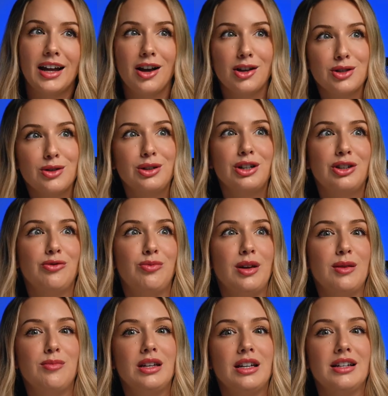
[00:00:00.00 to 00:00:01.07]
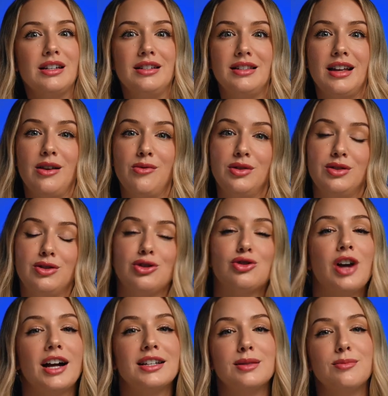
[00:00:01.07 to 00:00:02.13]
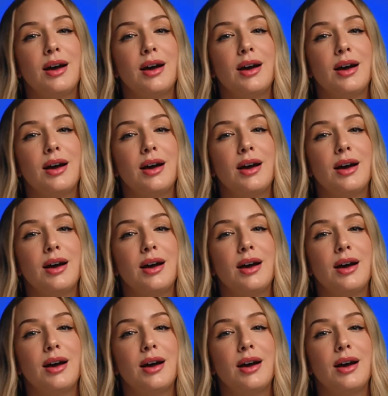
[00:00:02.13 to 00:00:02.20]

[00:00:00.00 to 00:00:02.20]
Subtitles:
also could have been because I was distracted